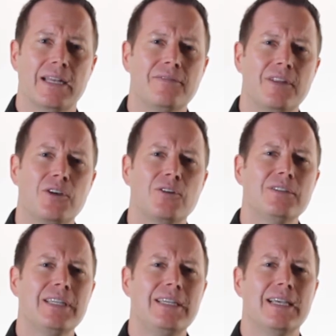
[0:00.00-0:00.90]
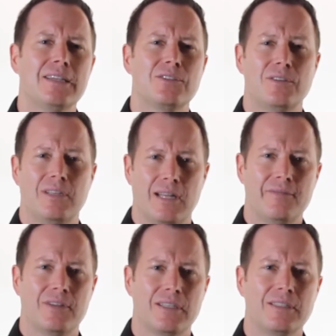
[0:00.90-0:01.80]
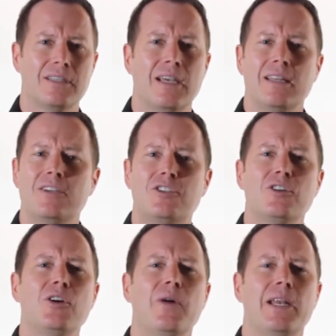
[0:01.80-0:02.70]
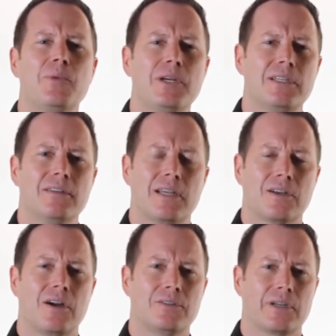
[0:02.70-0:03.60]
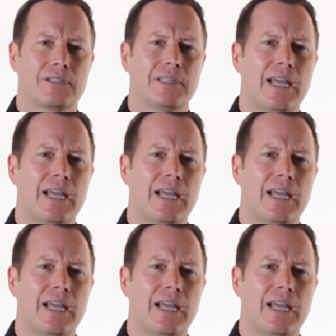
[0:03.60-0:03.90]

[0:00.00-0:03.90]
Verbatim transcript: And if they couldn't say yes to the eleven things, they shouldn't go anywhere near that contractor.